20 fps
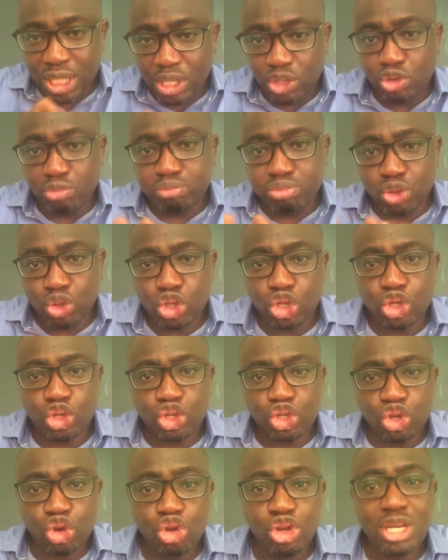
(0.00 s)
then you put your
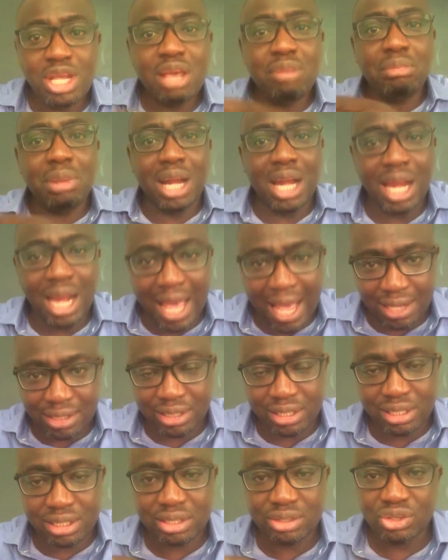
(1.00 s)
surname
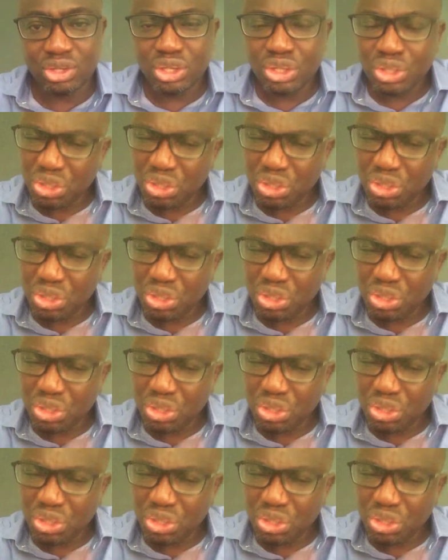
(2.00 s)
last.